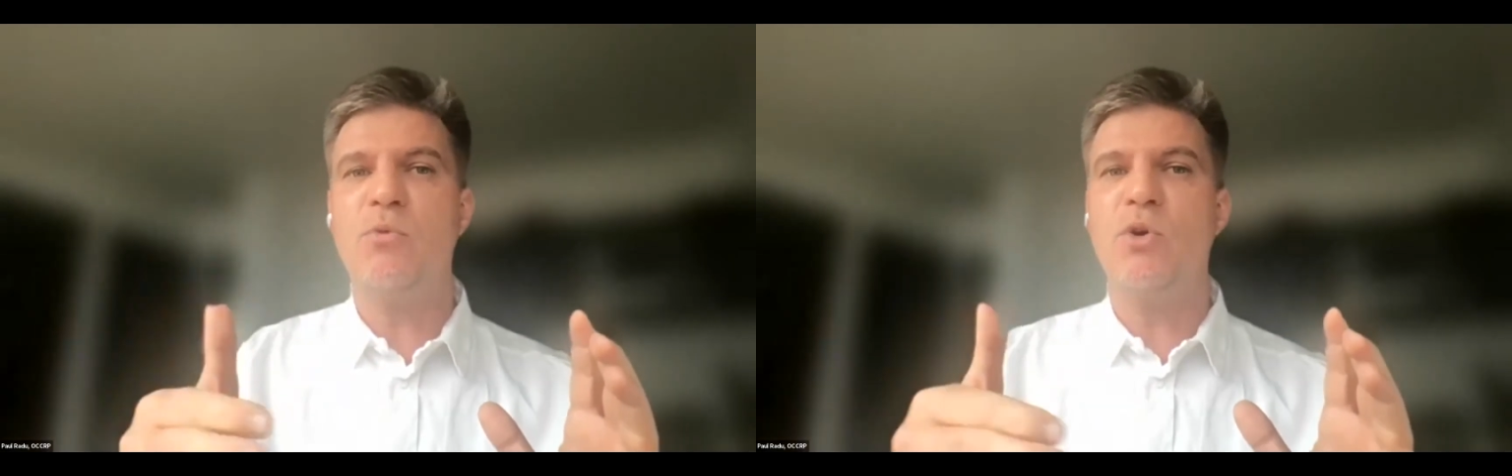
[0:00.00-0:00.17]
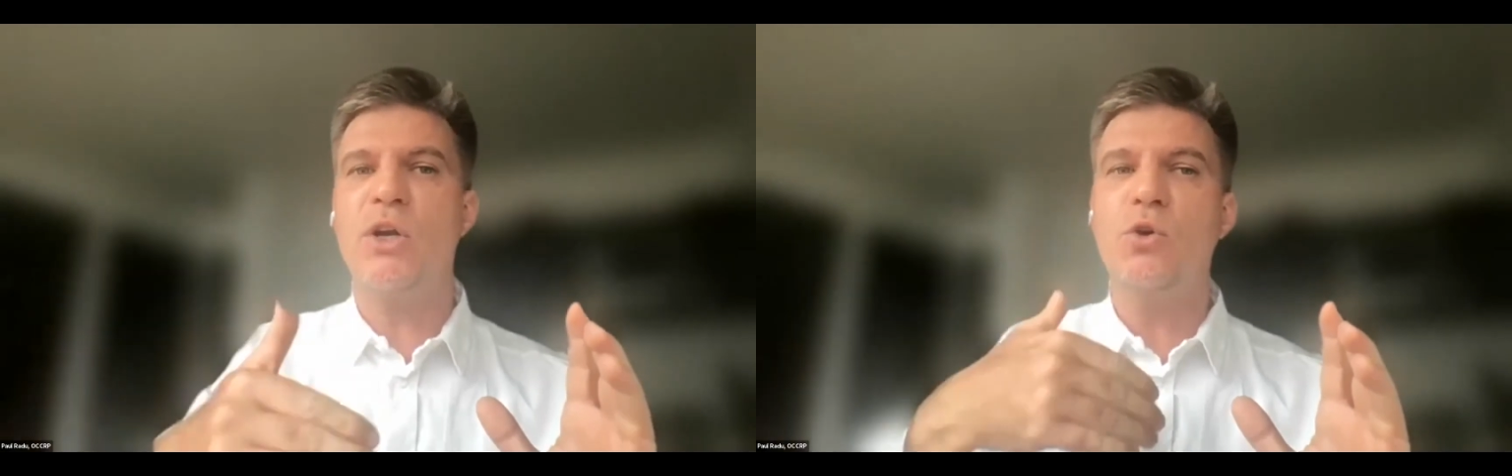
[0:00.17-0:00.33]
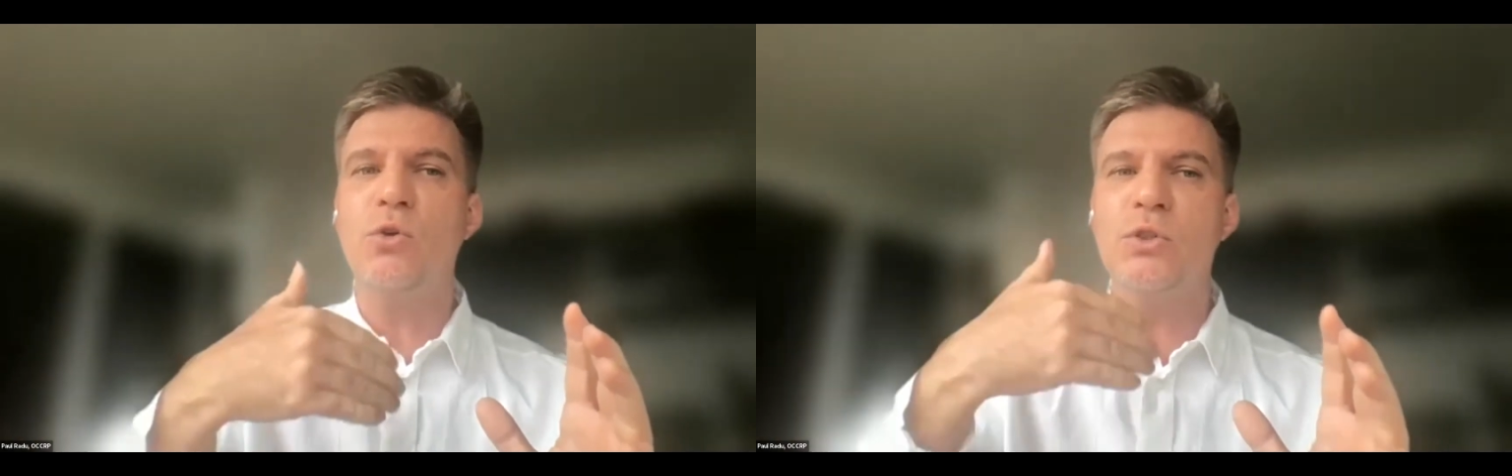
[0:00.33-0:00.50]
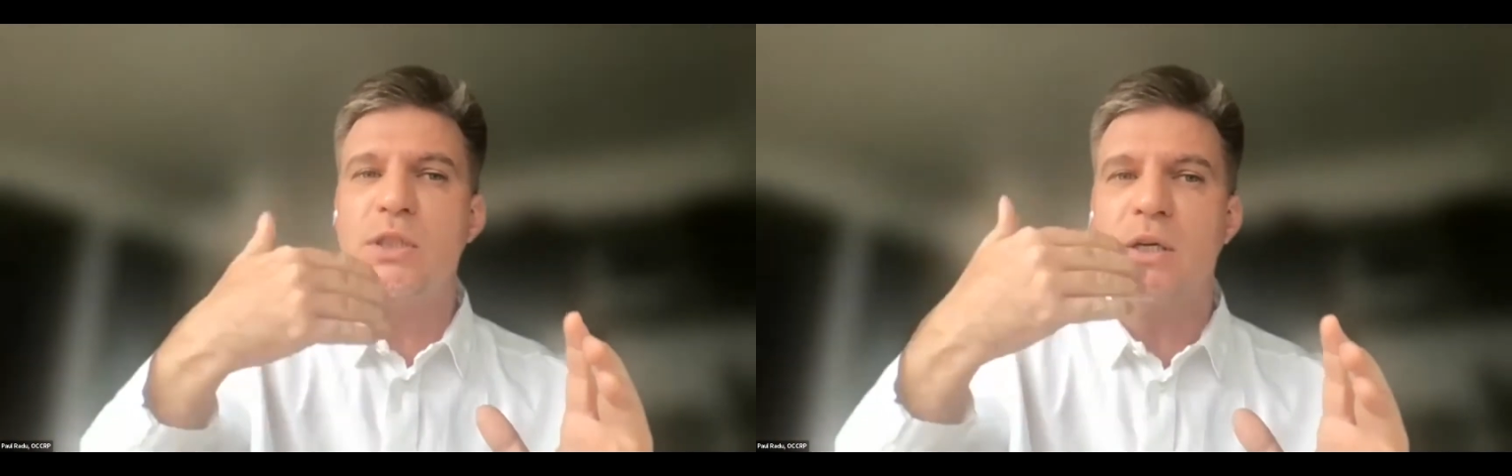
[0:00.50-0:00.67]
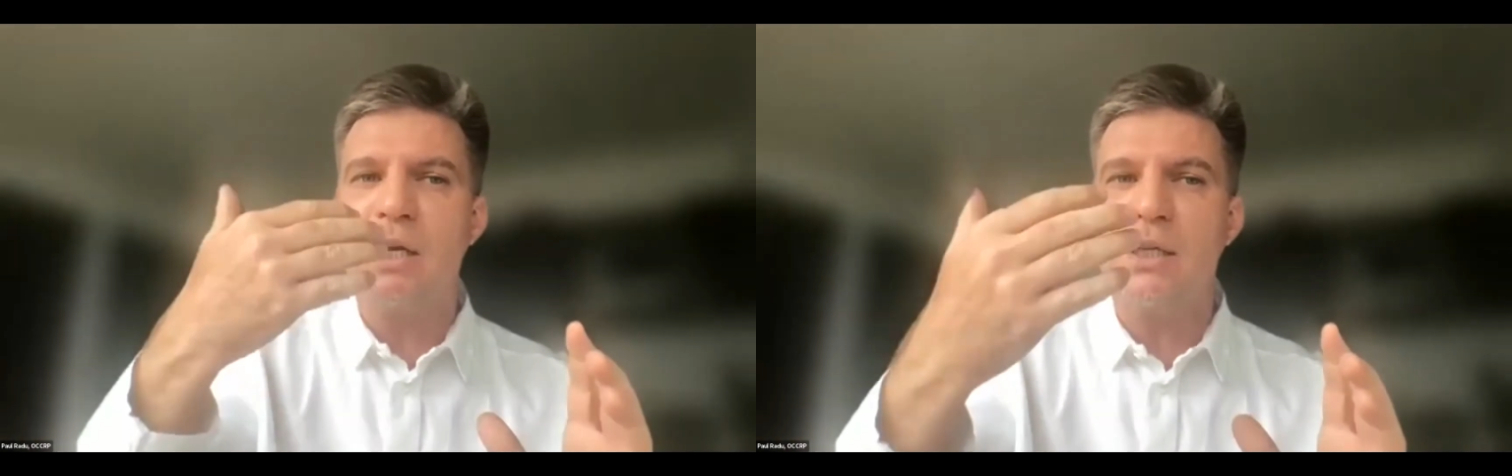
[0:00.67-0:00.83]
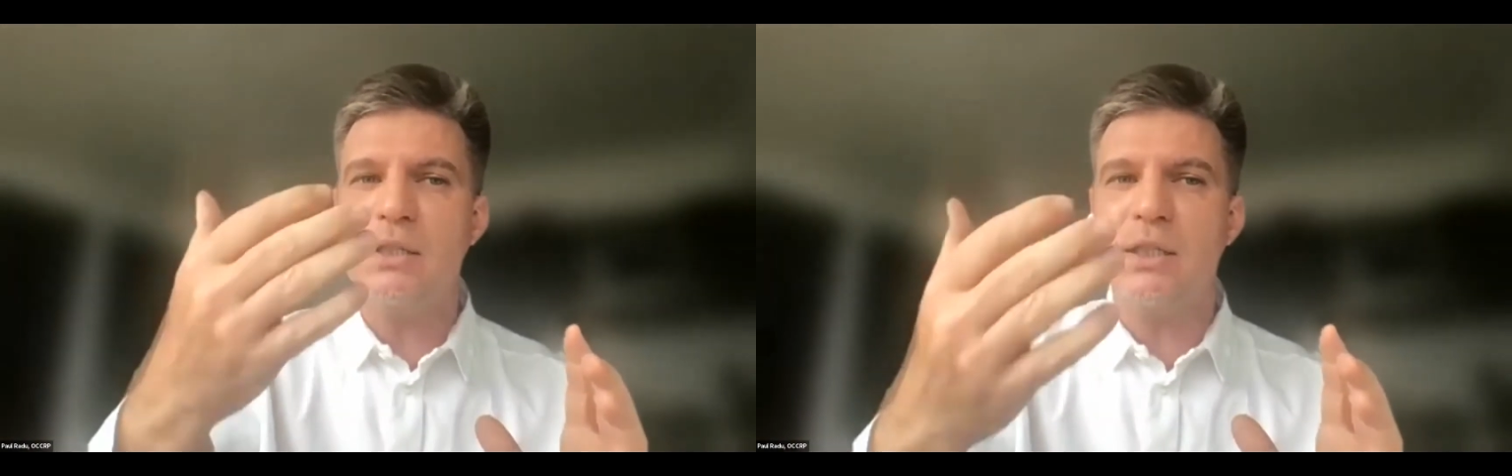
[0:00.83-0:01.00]
where you don't
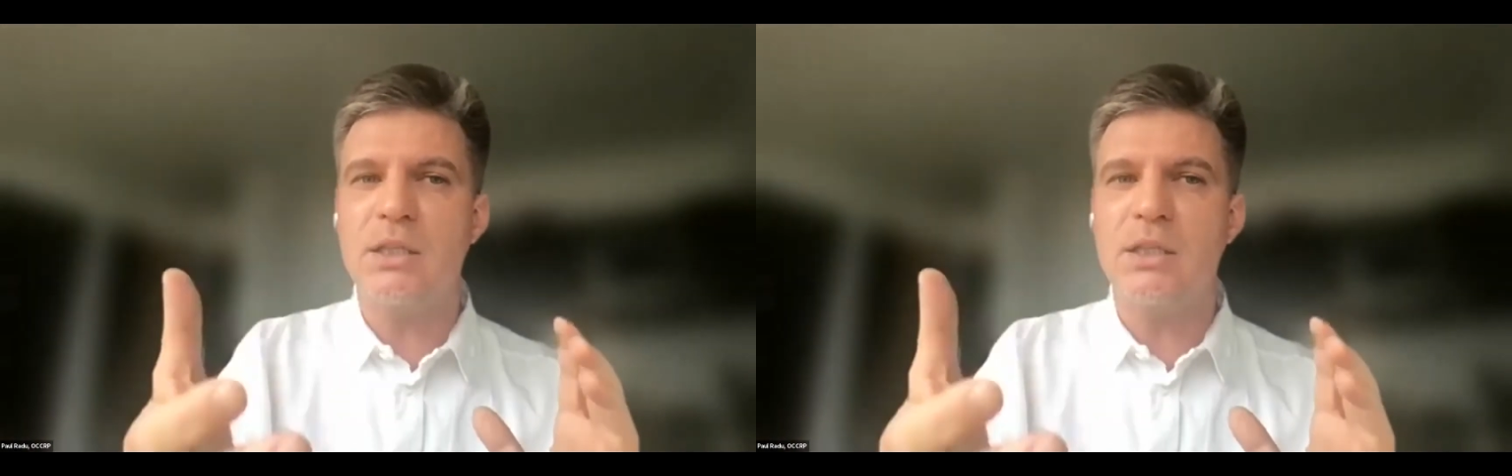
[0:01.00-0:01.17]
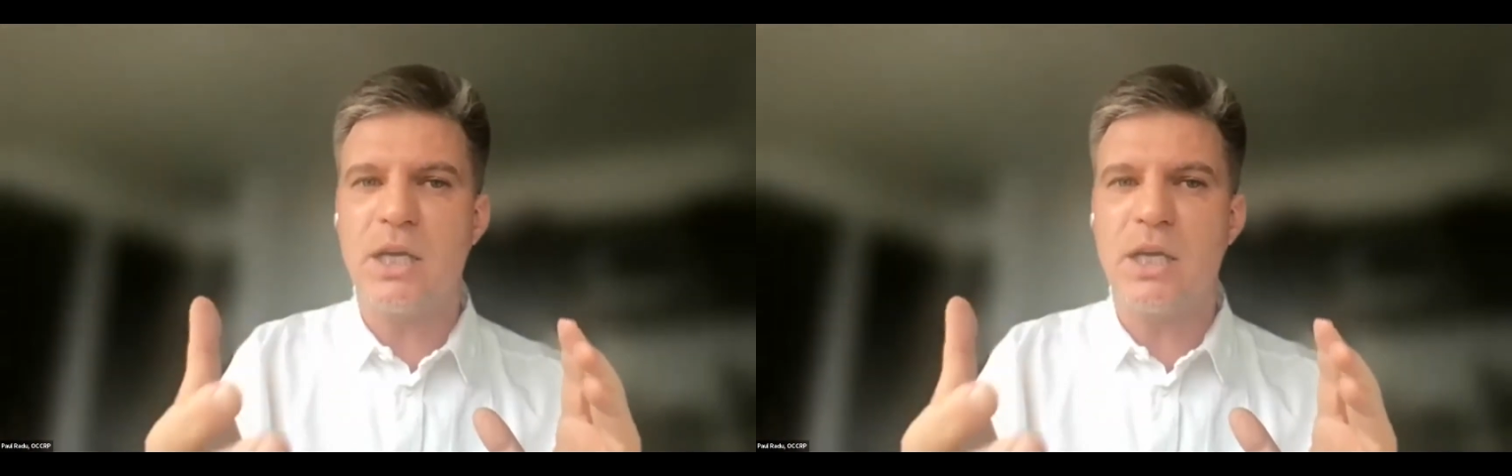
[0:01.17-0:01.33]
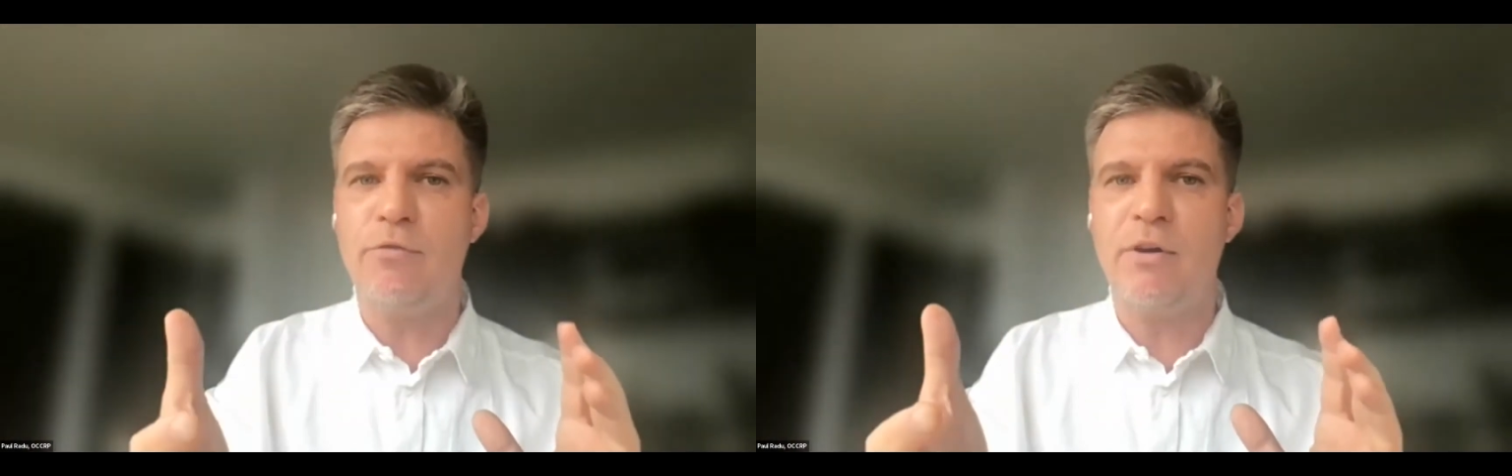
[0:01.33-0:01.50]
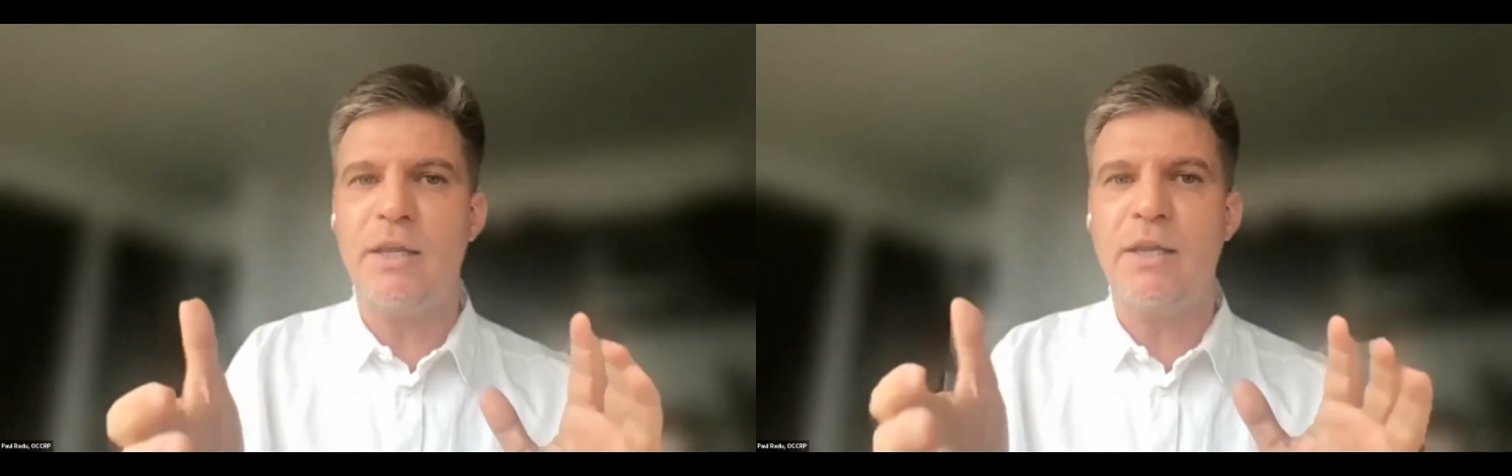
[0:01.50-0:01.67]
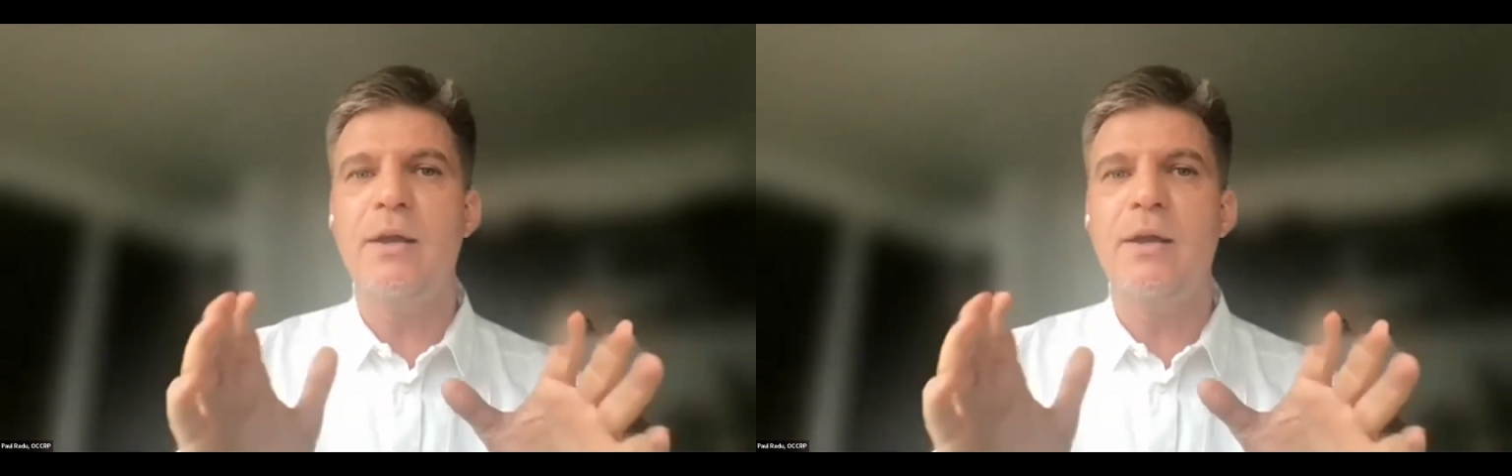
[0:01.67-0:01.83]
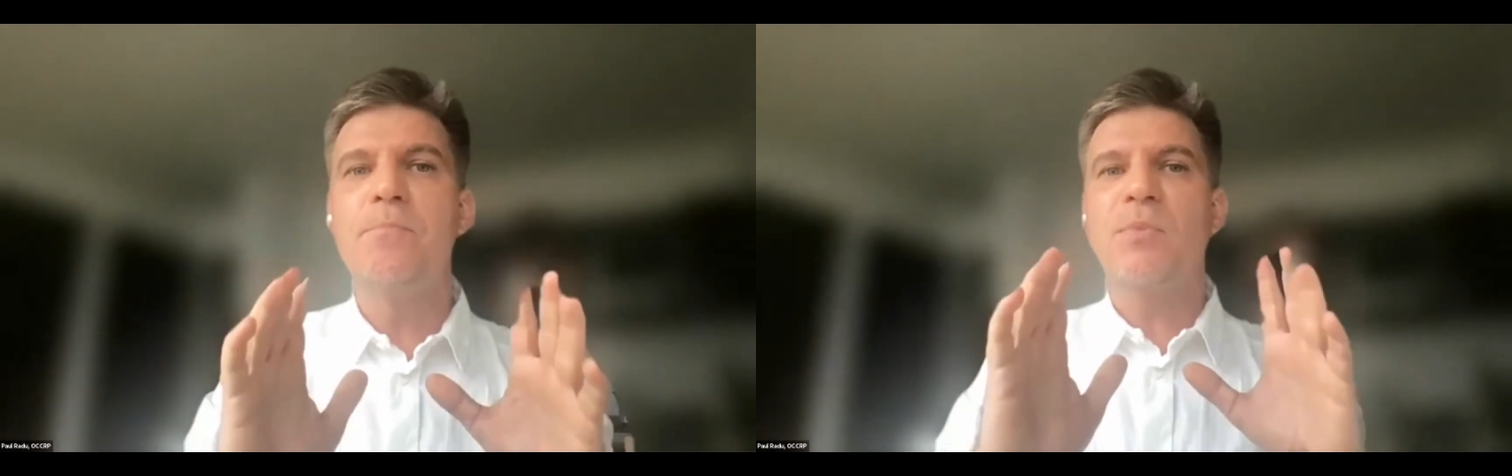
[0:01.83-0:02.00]
really see the suffering.
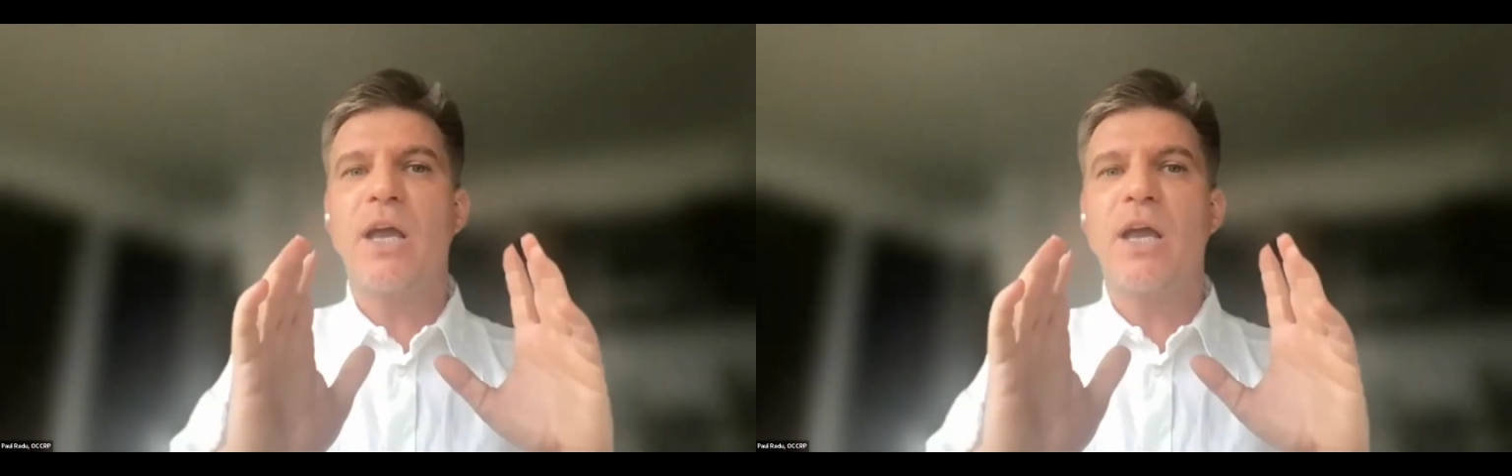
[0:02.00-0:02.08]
